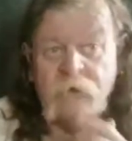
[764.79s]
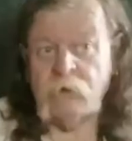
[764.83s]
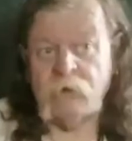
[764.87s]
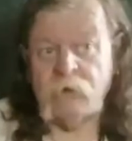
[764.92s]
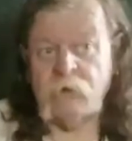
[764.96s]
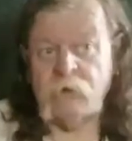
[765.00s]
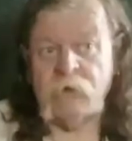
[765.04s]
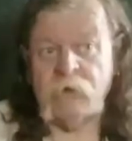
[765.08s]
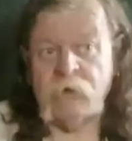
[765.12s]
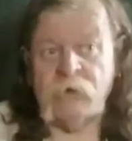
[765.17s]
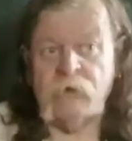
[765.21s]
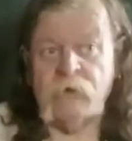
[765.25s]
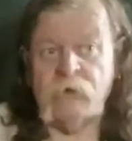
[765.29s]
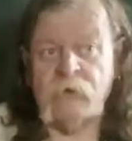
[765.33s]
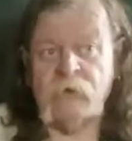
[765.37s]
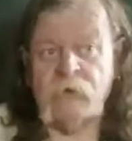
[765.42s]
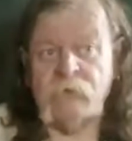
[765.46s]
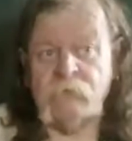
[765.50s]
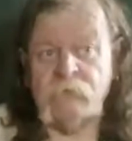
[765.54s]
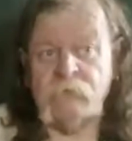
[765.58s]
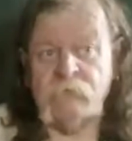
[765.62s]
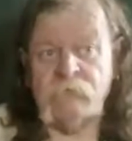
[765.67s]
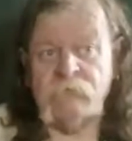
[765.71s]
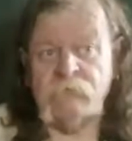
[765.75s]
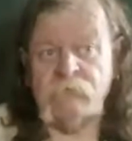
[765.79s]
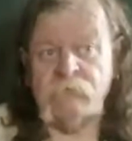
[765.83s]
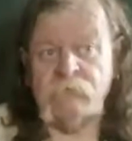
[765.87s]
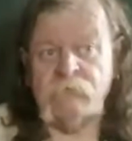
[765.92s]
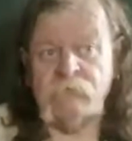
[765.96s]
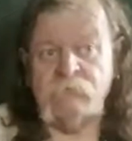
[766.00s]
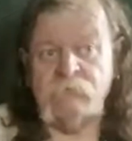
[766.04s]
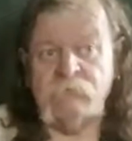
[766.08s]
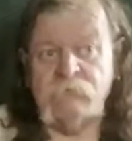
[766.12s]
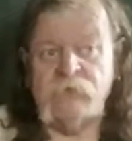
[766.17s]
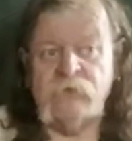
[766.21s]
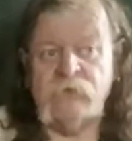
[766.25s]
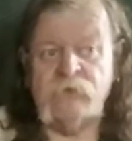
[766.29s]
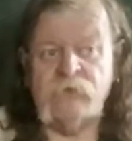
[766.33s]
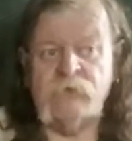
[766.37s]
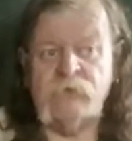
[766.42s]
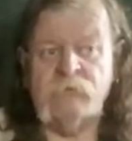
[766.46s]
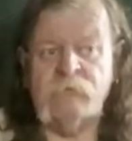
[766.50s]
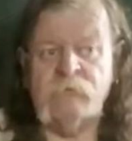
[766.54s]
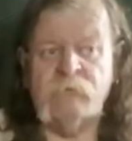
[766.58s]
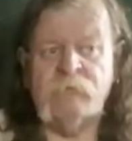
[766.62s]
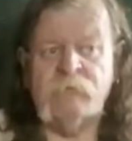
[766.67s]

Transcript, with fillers: Early on, you could,